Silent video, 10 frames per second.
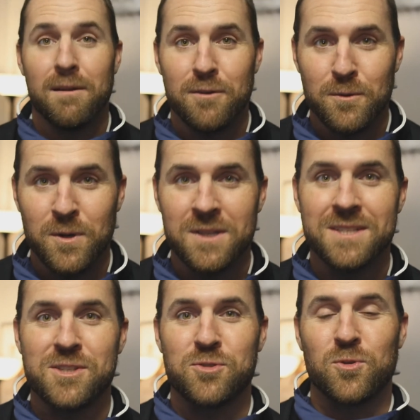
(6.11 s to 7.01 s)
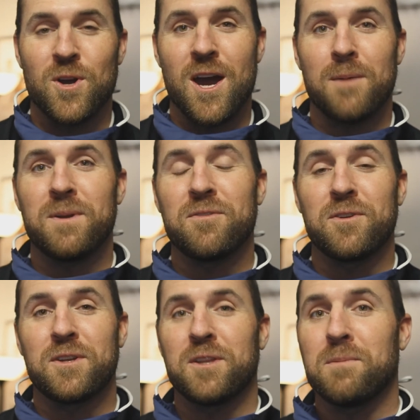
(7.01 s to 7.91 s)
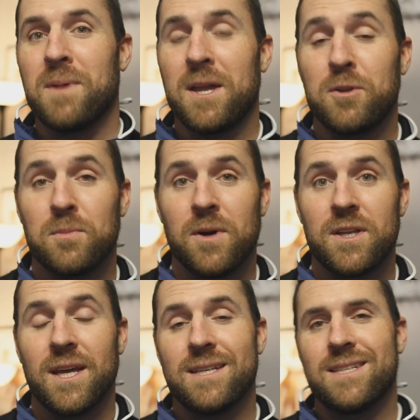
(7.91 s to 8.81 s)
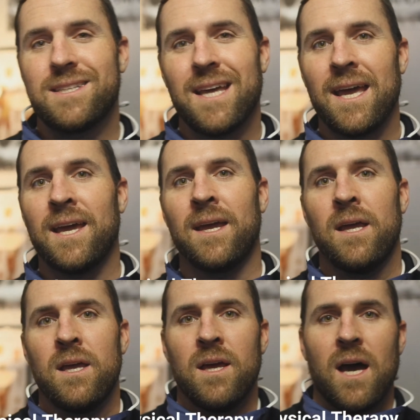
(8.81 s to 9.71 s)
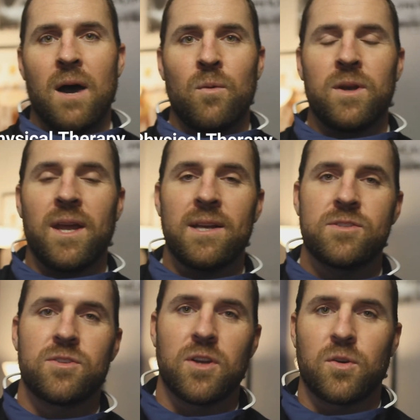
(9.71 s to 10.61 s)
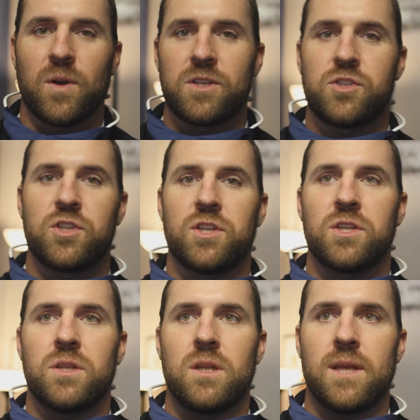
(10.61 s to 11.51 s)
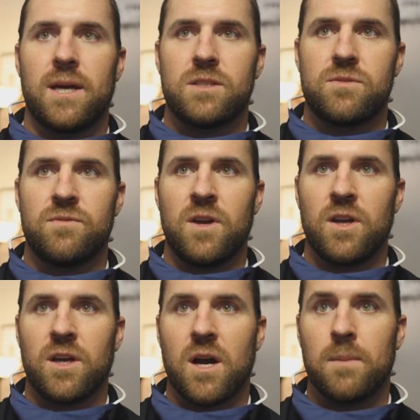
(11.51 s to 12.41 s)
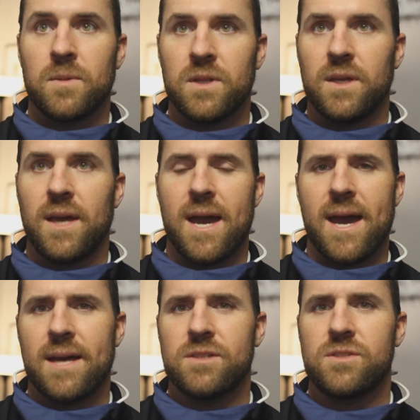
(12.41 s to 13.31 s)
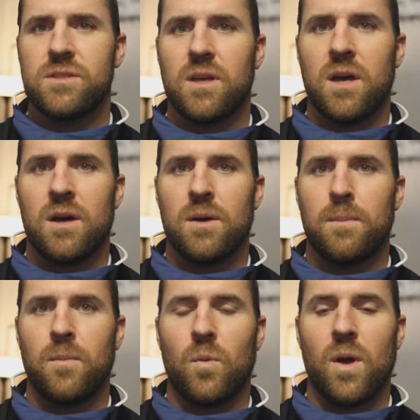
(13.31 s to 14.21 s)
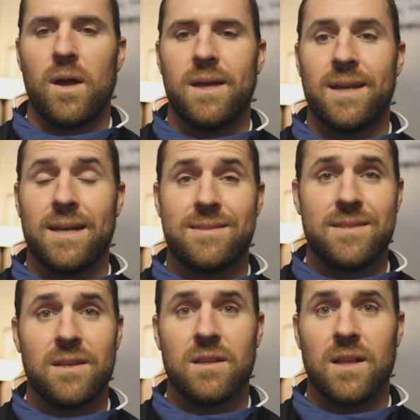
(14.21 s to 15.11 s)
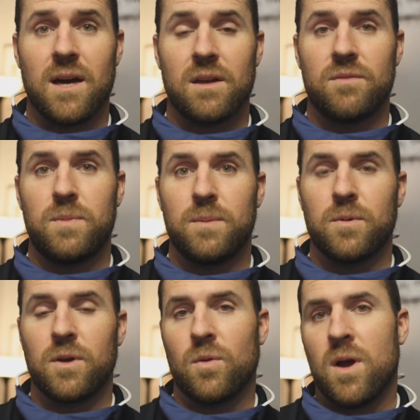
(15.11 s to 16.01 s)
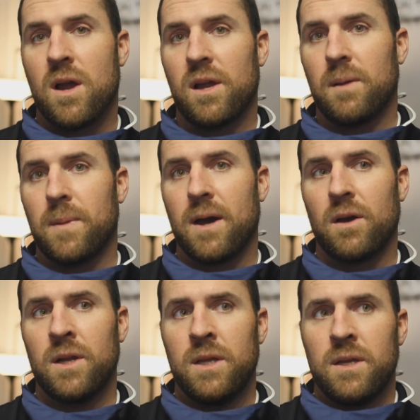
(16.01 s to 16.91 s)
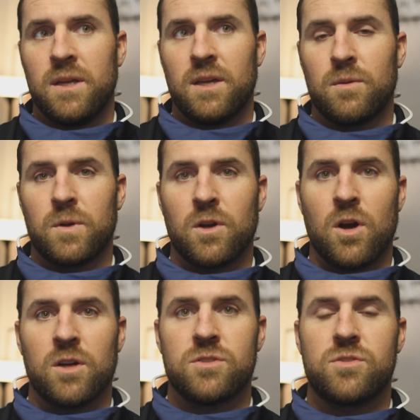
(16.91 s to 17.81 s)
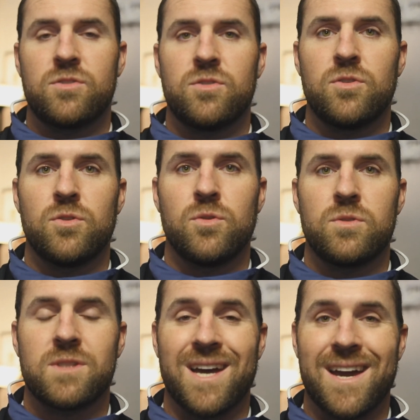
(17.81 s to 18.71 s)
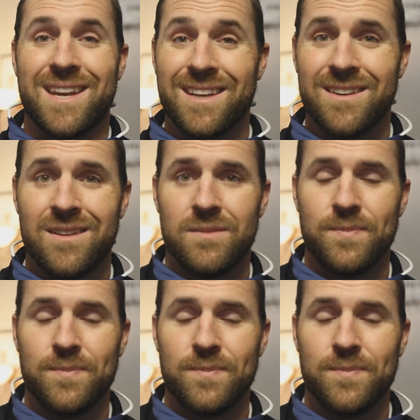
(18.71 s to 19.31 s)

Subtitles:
everyone, this is Robby for another Manual Monday, and today I want to answer a question that's very commonly asked, and I see a lot of people inquiring about in regards to sciatica